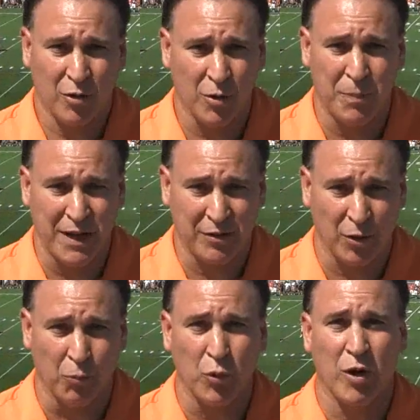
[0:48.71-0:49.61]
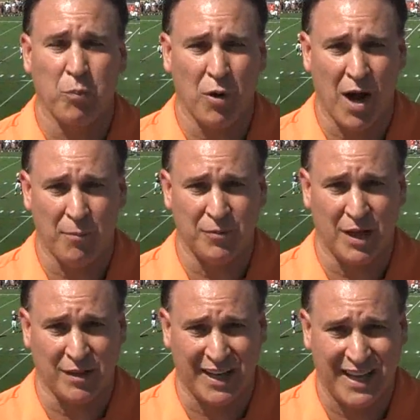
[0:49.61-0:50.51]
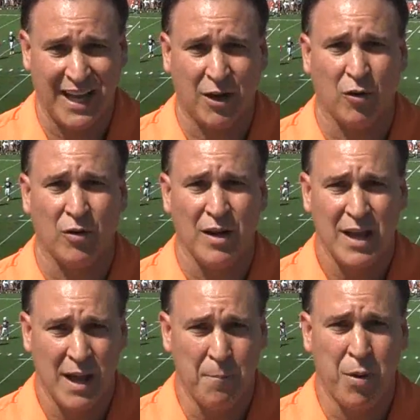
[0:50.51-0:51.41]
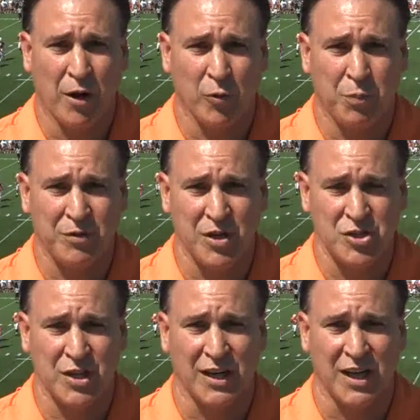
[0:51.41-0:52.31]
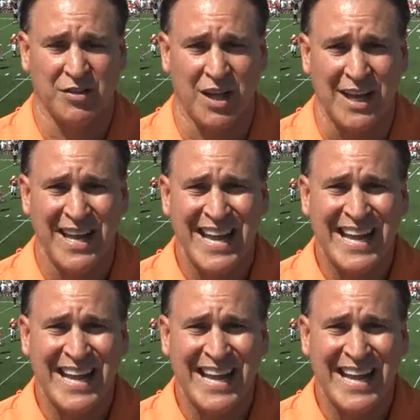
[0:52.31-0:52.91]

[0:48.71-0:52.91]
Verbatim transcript: could be some real problems at the kicker and punter position unless they